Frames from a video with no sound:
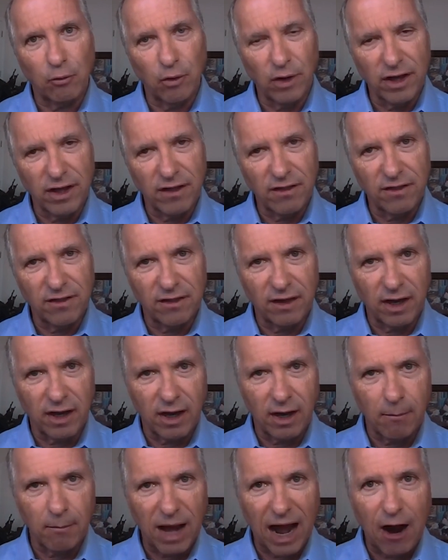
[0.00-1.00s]
with
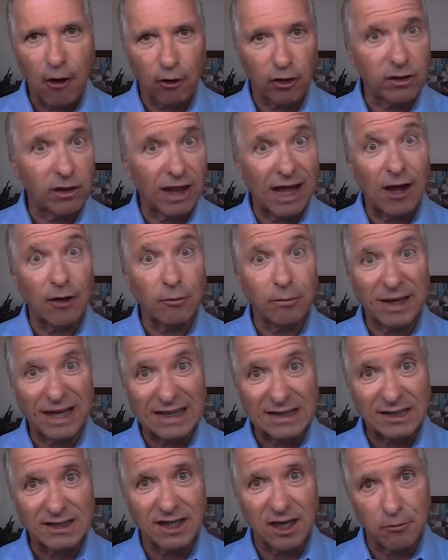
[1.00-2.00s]
our
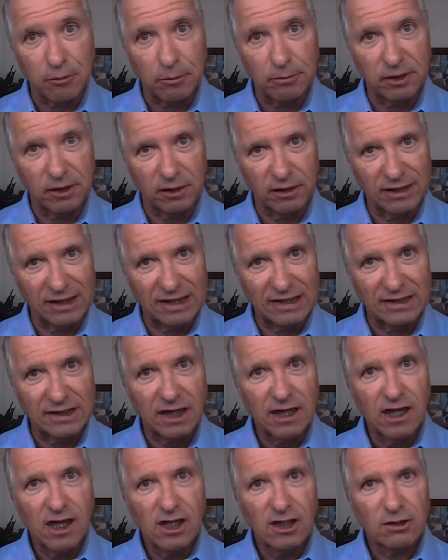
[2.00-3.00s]
cloud-based capabilities
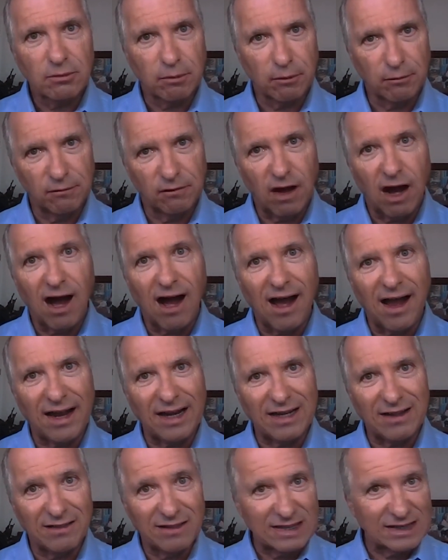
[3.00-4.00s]
to
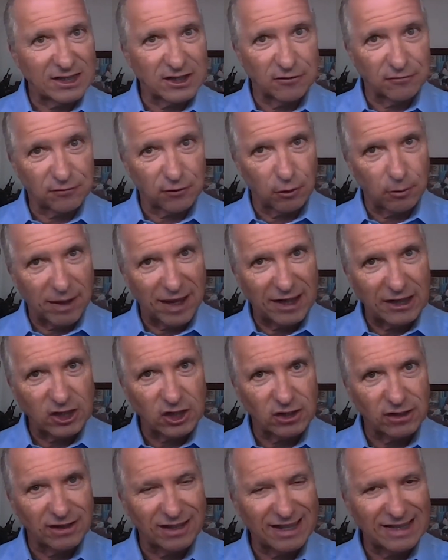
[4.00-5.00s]
provide this
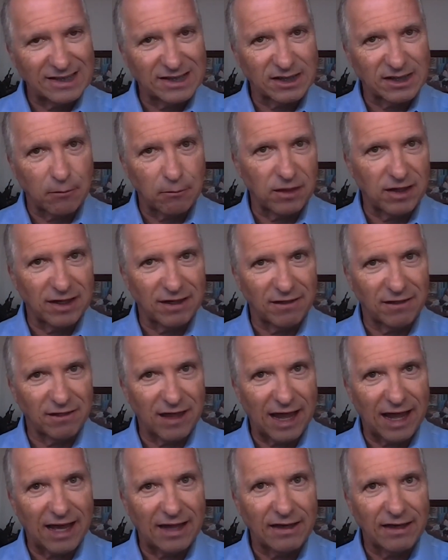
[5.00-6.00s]
information is something
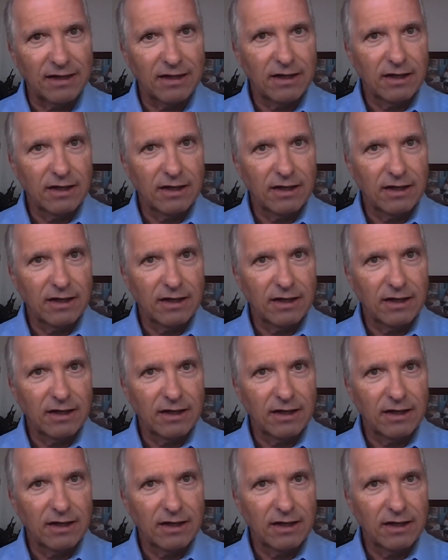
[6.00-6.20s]
that